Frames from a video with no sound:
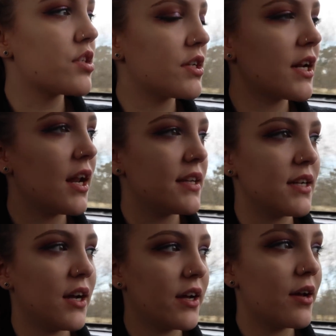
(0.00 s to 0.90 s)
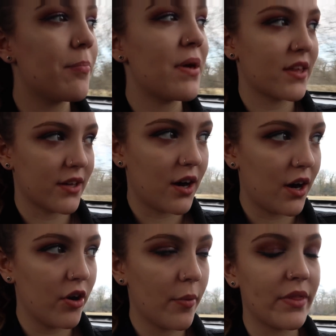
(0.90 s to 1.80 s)
So I did it last night, picked the
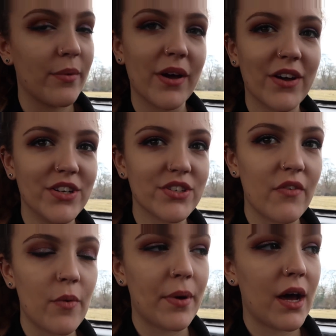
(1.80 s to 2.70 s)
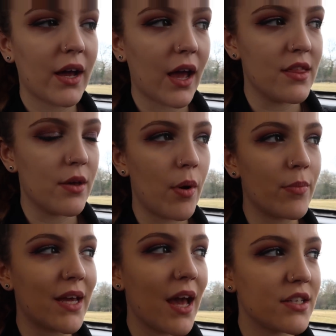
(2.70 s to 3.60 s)
car up, and then we're gonna drive it back. And then when
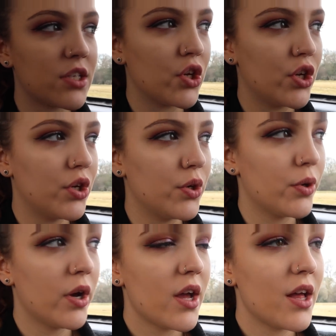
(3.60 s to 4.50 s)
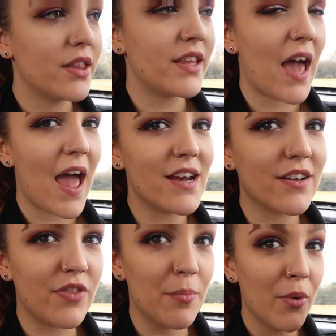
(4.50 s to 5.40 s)
we get to the end
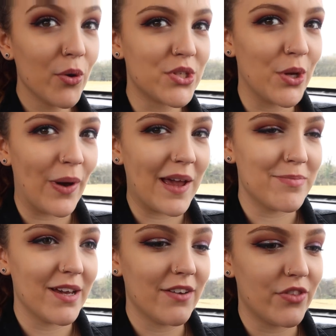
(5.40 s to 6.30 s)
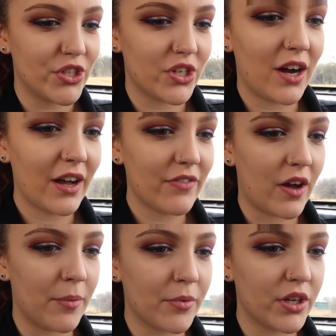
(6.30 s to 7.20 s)
of the motorway bit of the drive,
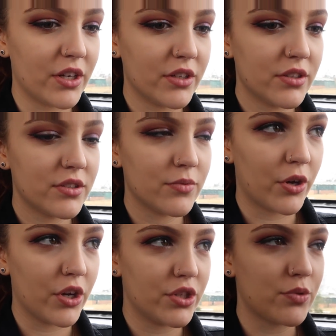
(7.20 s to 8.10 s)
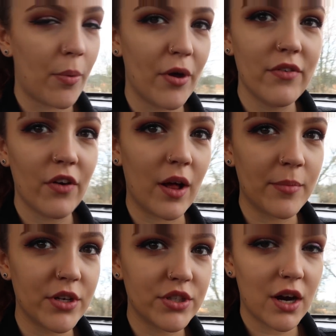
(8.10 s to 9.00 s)
we're gonna swap over and
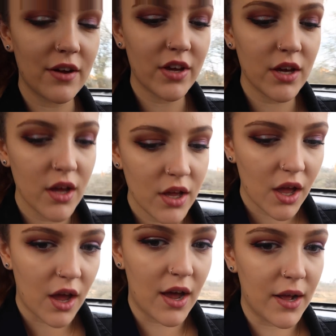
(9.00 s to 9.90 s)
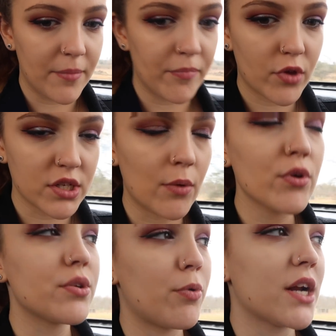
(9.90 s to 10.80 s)
I'm gonna drive it. Because I
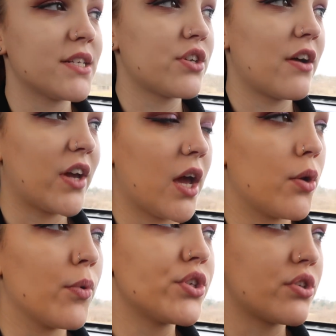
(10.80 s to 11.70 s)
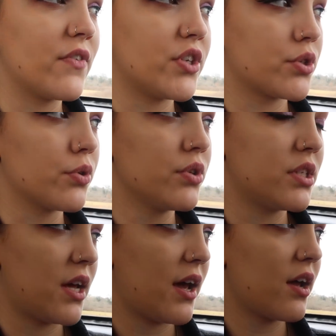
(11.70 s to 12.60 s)
want to practice driving it and I want to drive it to school
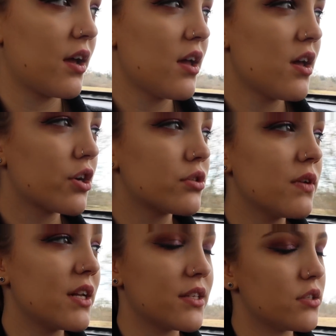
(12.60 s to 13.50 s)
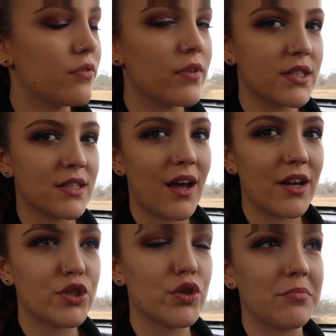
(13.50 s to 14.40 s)
today. So really there's no reason that
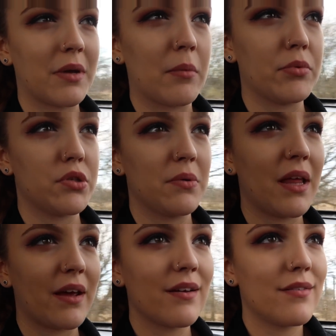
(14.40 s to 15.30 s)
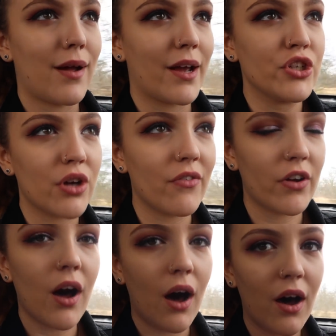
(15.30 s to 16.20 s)
I shouldn't be able to, like, I can drive
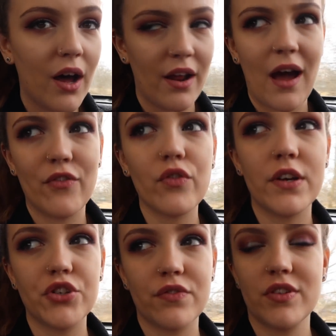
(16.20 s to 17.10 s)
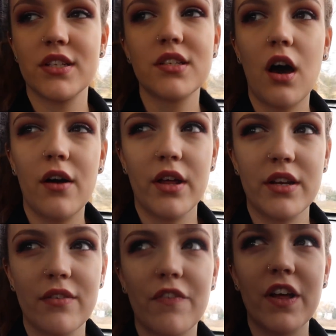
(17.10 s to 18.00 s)
a car and I have already driven this car and I
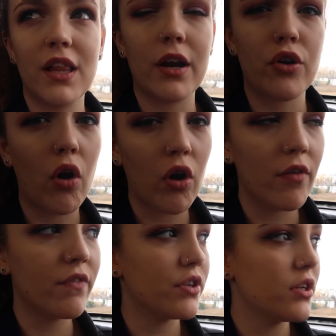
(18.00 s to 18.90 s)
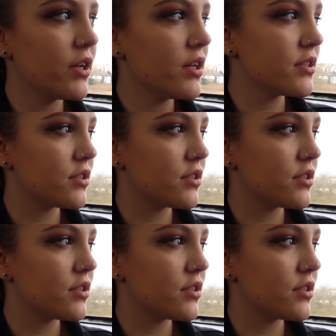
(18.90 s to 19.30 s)
didn't feel like not confident in it.